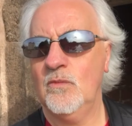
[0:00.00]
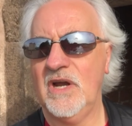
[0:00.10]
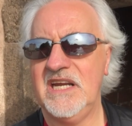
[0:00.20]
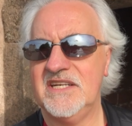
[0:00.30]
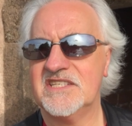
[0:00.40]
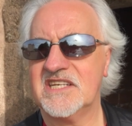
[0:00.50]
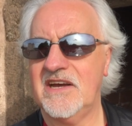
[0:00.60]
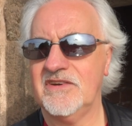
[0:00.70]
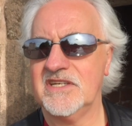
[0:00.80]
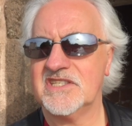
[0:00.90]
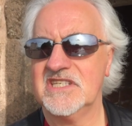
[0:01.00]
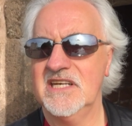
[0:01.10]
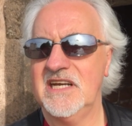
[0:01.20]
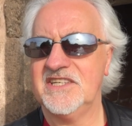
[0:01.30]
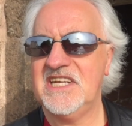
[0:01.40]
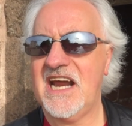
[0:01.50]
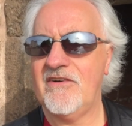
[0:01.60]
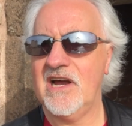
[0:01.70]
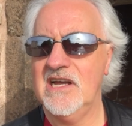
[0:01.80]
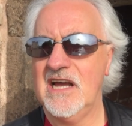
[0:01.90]
where he discovers a
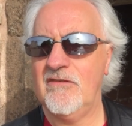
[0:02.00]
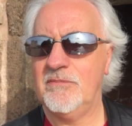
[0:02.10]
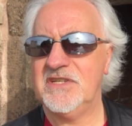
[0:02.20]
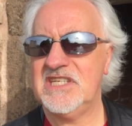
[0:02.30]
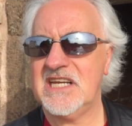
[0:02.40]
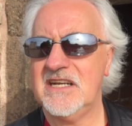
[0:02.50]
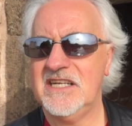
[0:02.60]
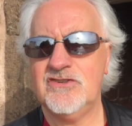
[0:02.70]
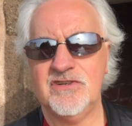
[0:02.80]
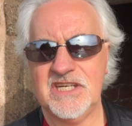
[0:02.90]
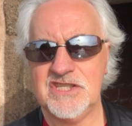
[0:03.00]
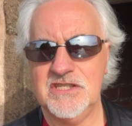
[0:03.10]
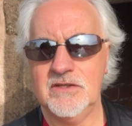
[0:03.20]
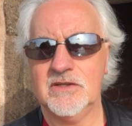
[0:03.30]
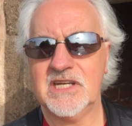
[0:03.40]
terror of a particularly traditional